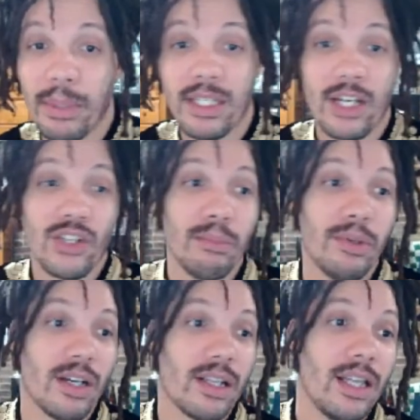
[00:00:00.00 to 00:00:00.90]
potential
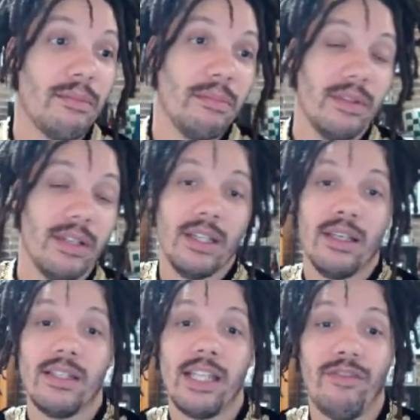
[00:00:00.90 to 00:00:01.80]
book club,
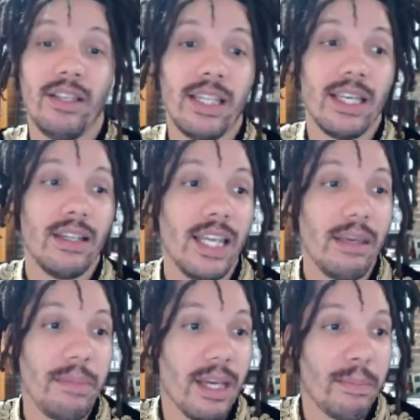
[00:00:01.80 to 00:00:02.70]
definitely
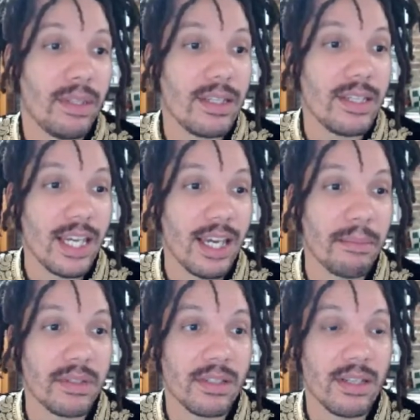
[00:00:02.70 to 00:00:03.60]
hit me up in the
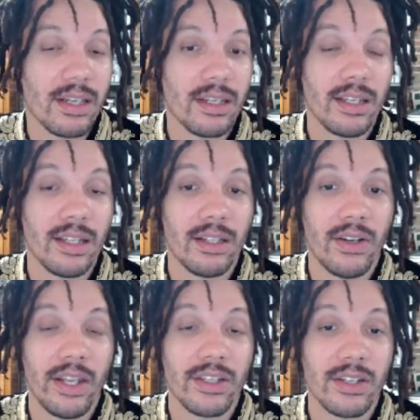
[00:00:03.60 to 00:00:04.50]
DMs and
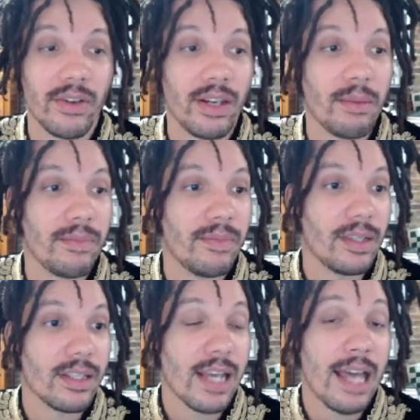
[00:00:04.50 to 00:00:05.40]
on Instagram
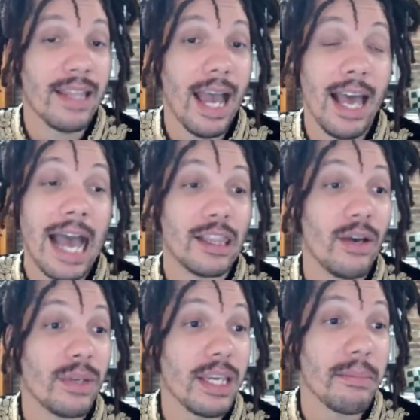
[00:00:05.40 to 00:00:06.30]
because I
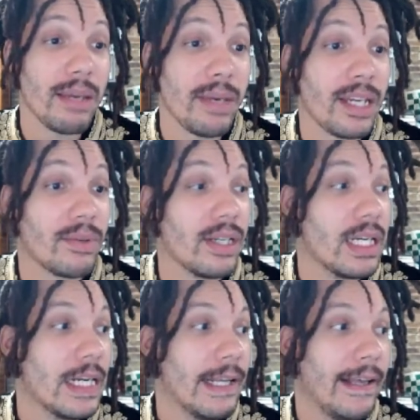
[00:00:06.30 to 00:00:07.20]
low key might make
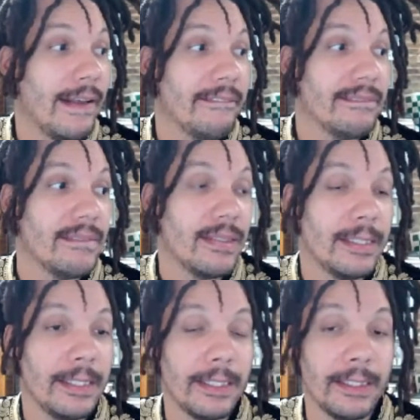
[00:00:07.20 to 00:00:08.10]
one.
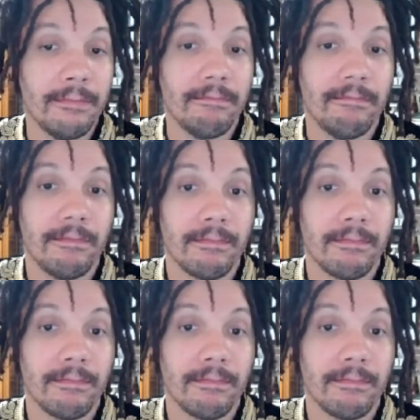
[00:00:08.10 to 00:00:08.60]
Um